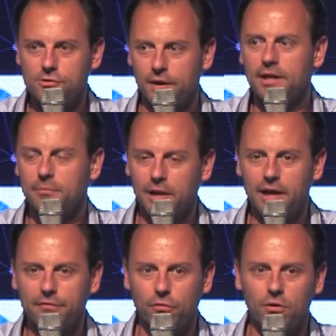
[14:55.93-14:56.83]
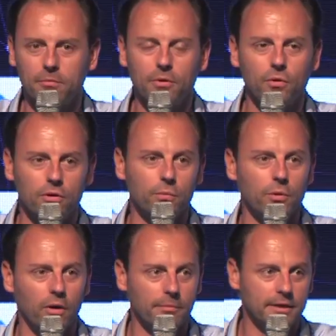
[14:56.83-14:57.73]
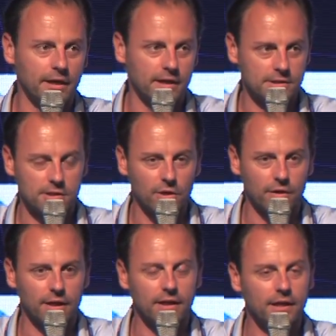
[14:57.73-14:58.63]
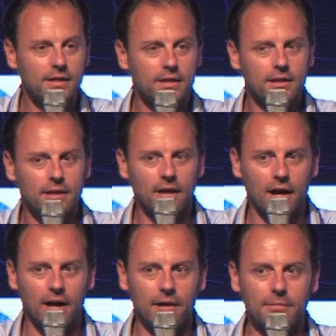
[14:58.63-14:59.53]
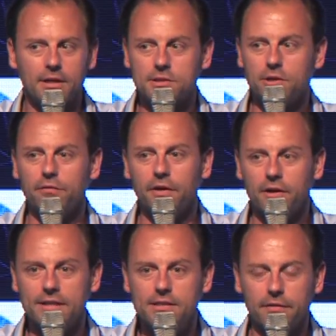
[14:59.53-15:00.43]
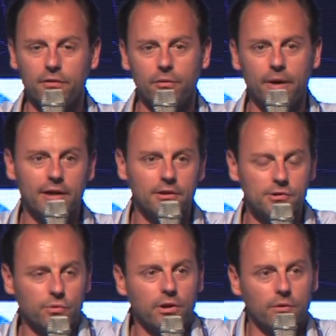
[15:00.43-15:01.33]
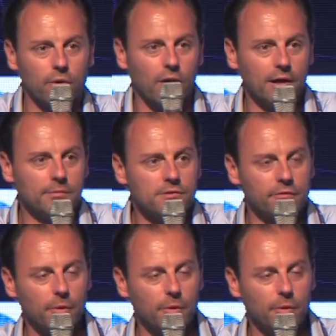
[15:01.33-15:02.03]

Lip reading: trading platform or do we want to be a custodian? because there are very different regulatory requirements for